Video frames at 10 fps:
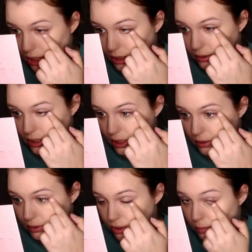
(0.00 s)
yellow in
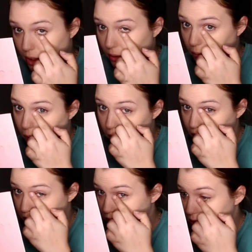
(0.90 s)
it, which I'm getting real
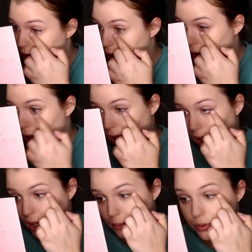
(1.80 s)
close.
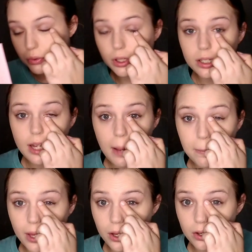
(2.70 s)
And I'm just going to
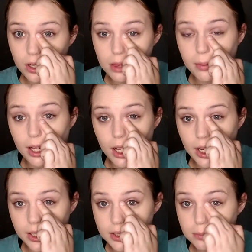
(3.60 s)
tap that underneath my
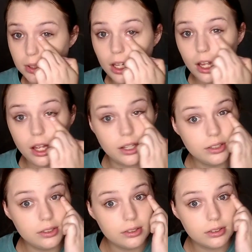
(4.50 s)
eyes
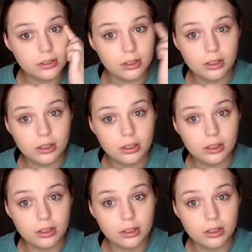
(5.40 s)
because,